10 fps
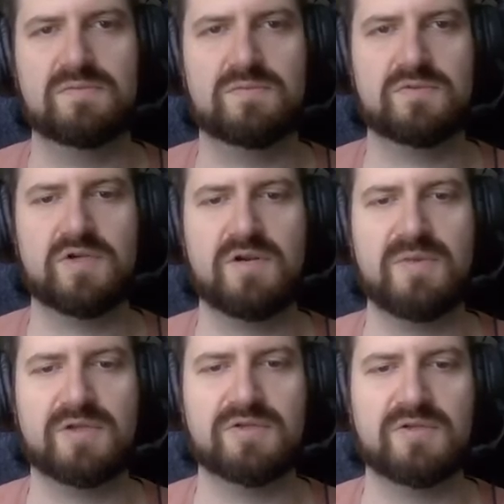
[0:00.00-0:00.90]
Trying to
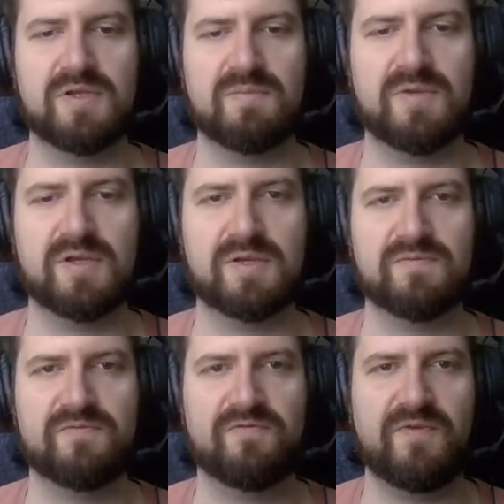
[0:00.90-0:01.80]
make sure that my
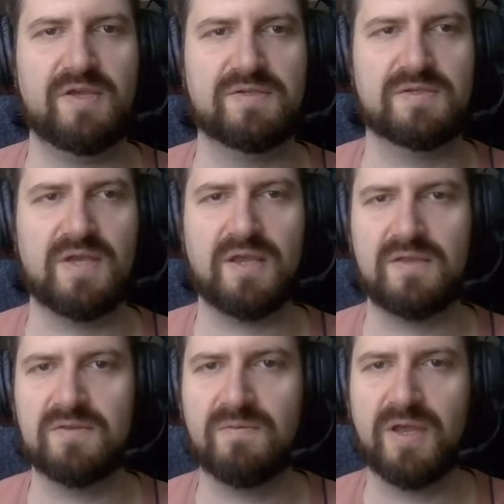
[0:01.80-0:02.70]
face is not
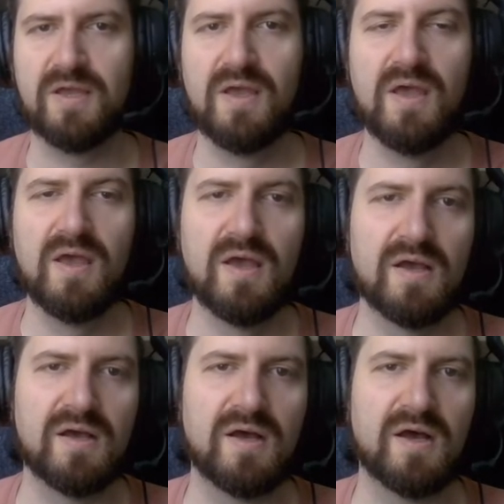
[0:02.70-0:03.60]
getting in the way.
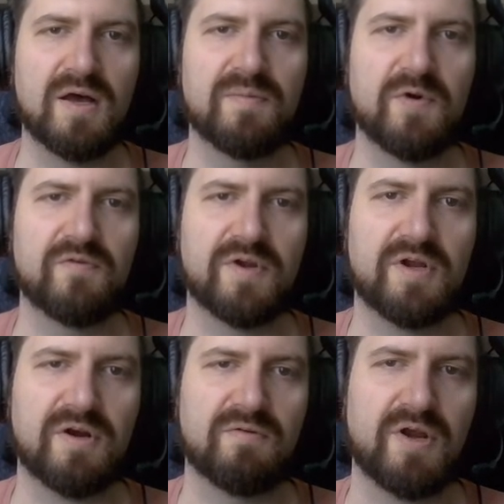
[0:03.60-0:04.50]
Over
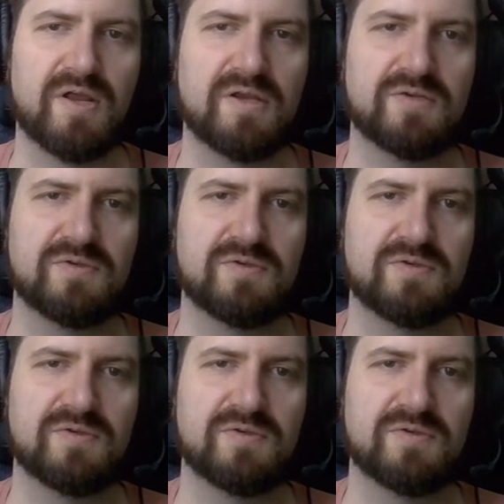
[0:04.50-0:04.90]
here, right?